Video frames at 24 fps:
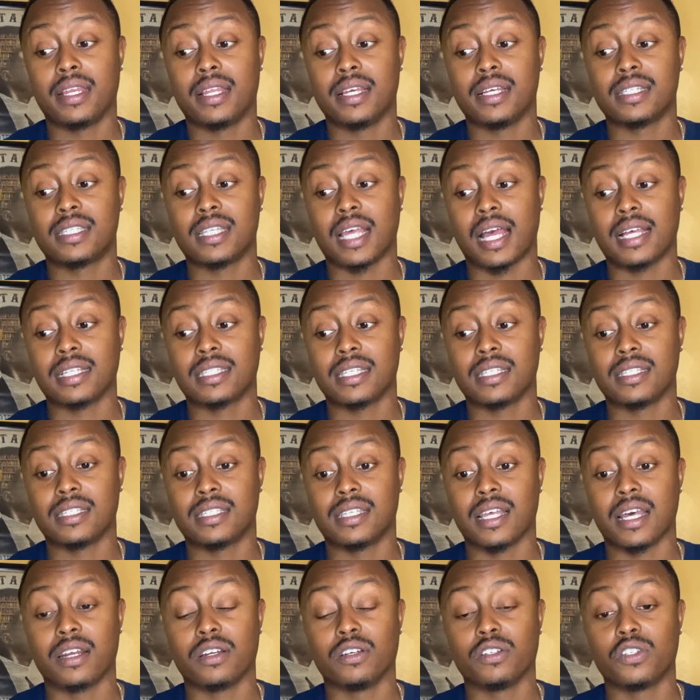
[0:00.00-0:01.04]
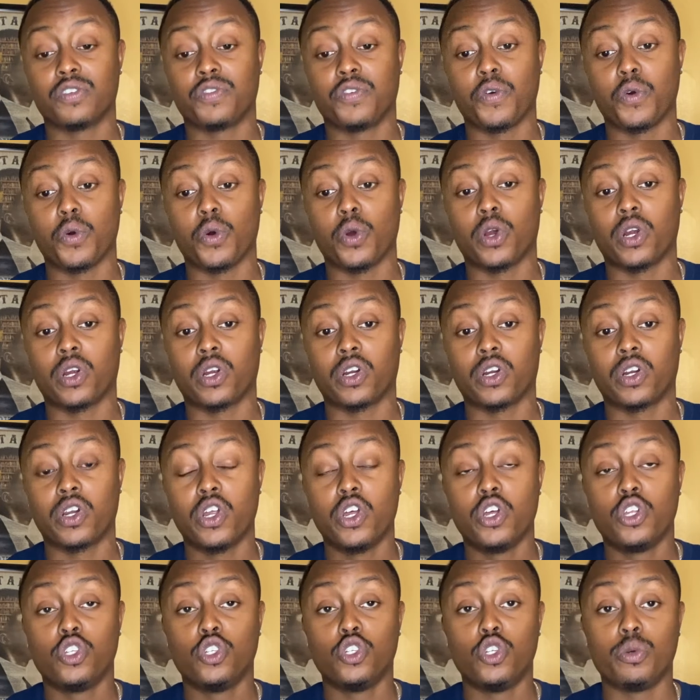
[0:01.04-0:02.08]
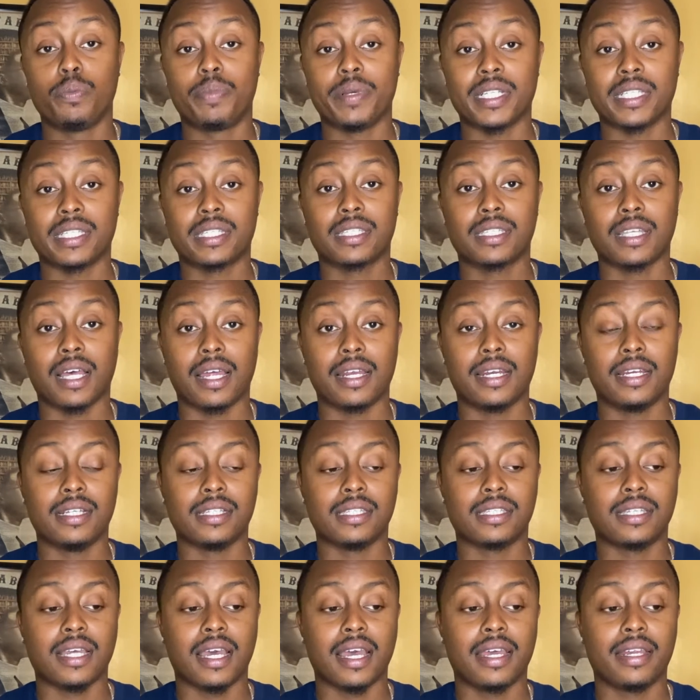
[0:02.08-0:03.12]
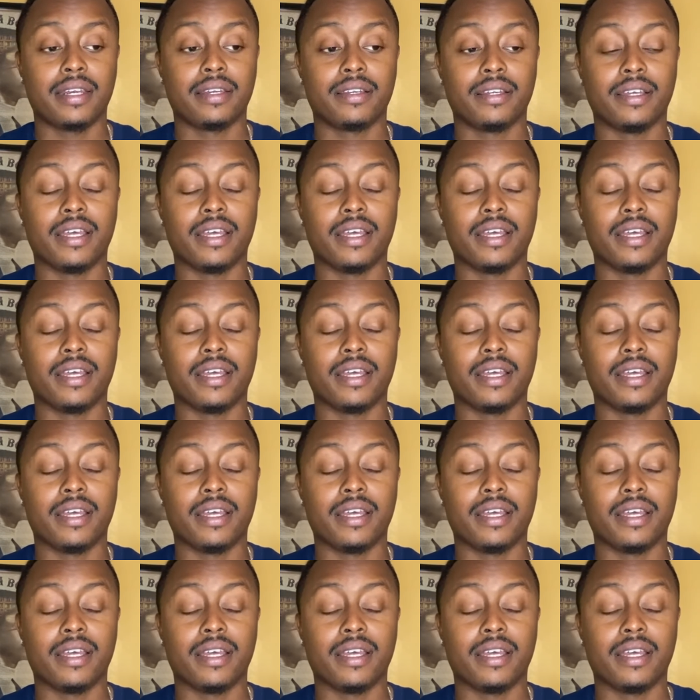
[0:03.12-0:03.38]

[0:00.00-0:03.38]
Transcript: the assassin settles for Lupin's son instead.